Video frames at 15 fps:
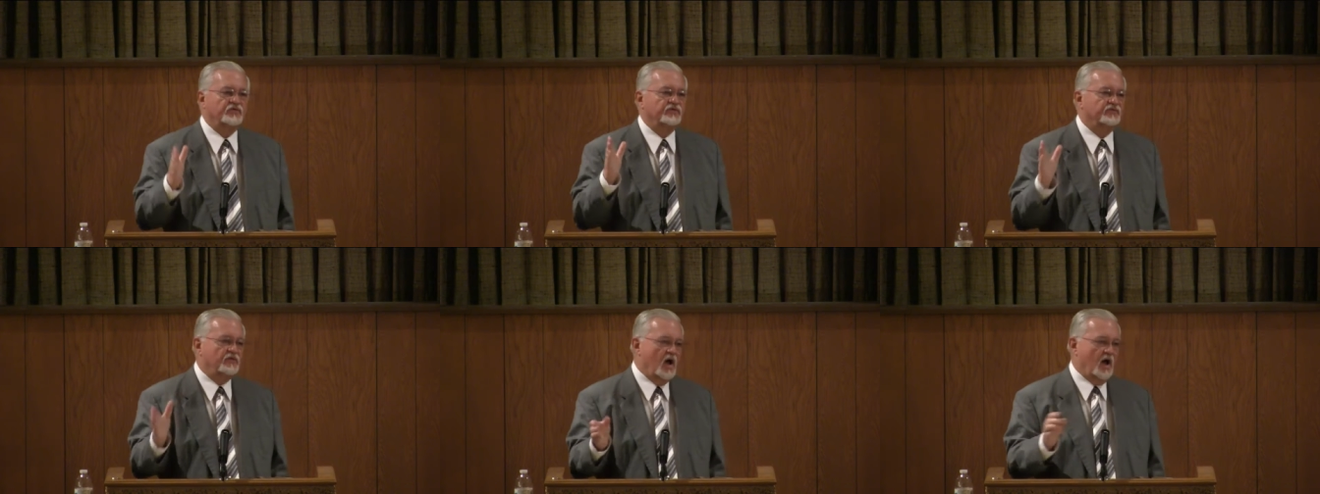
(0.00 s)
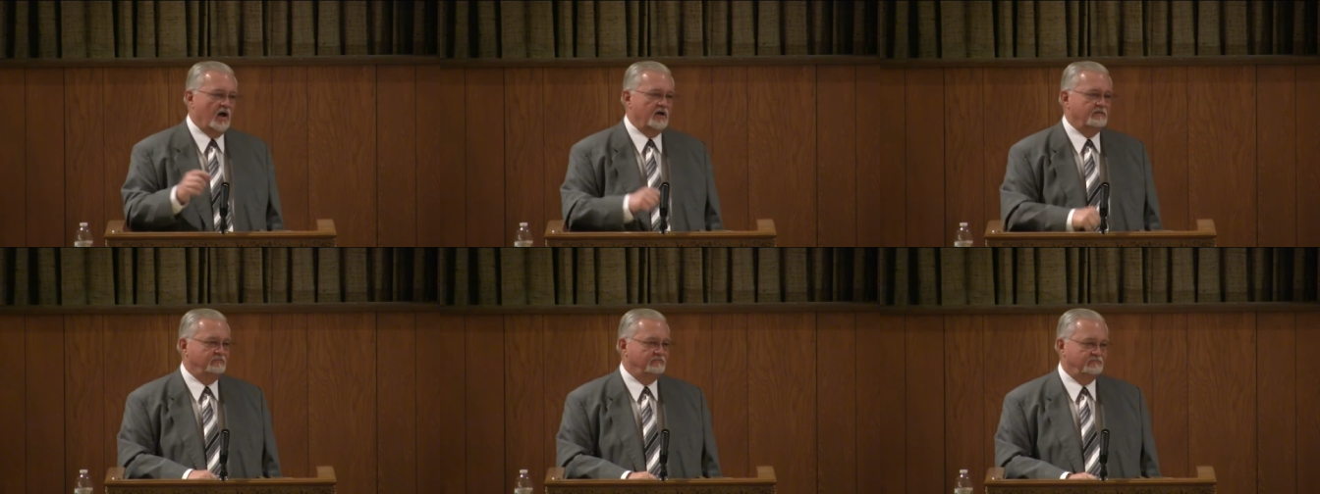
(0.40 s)
of God?
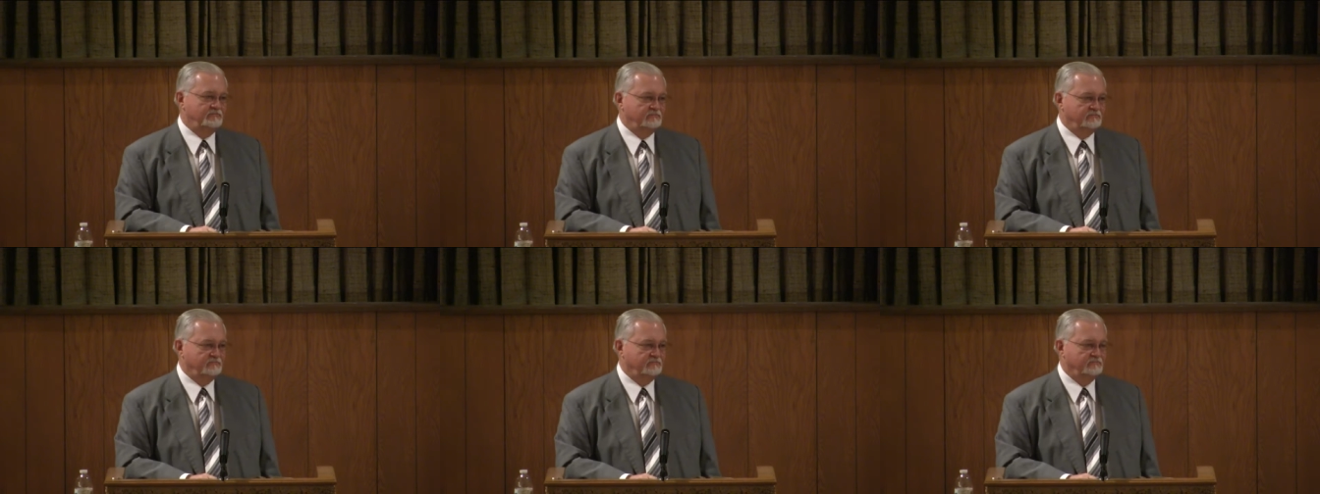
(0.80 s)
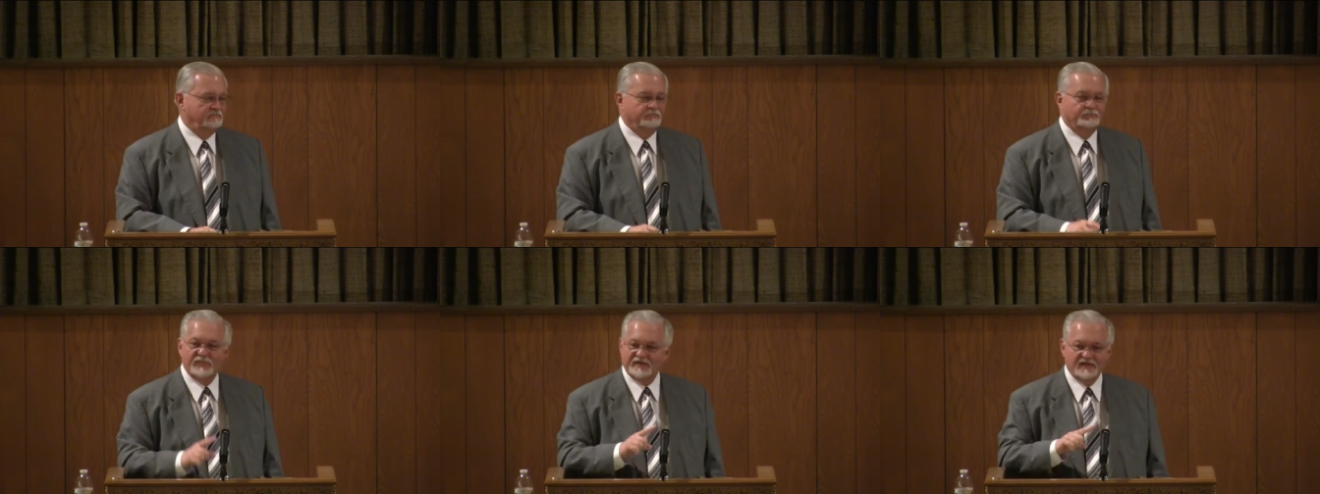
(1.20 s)

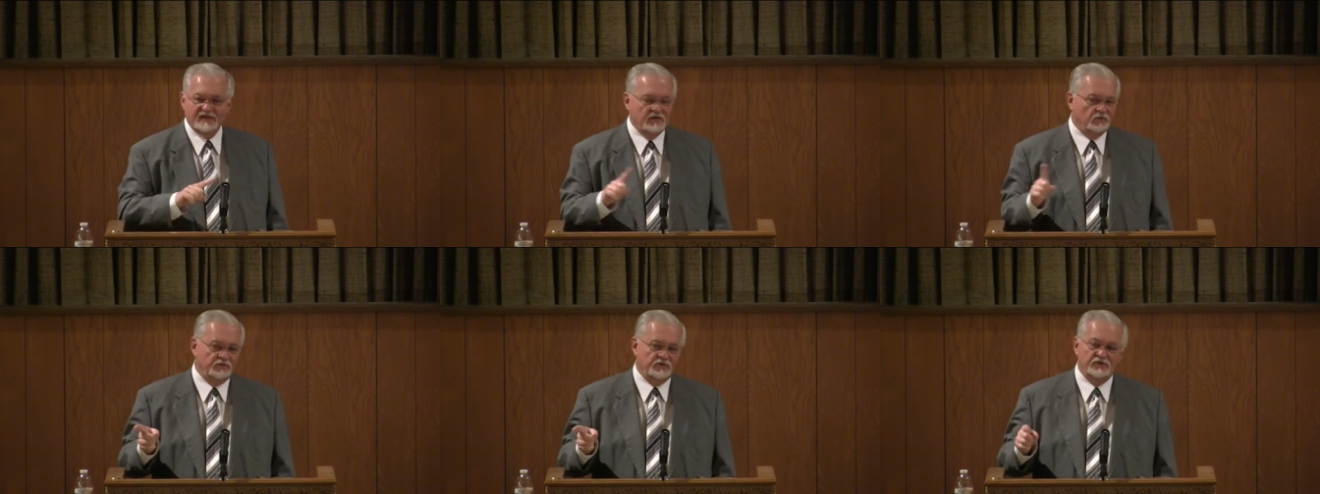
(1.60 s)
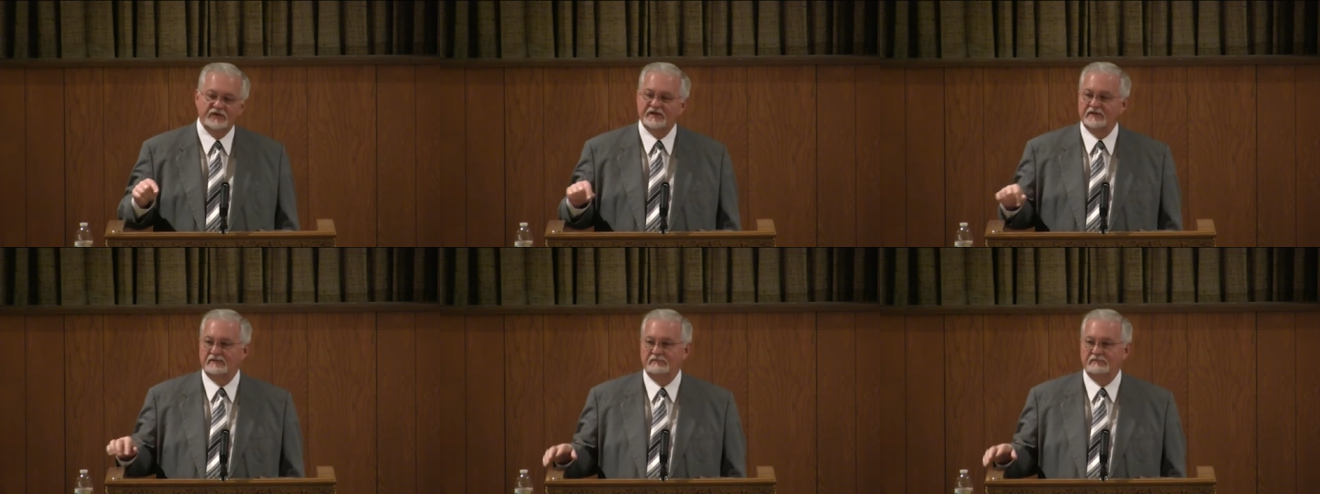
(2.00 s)
But they don't do it.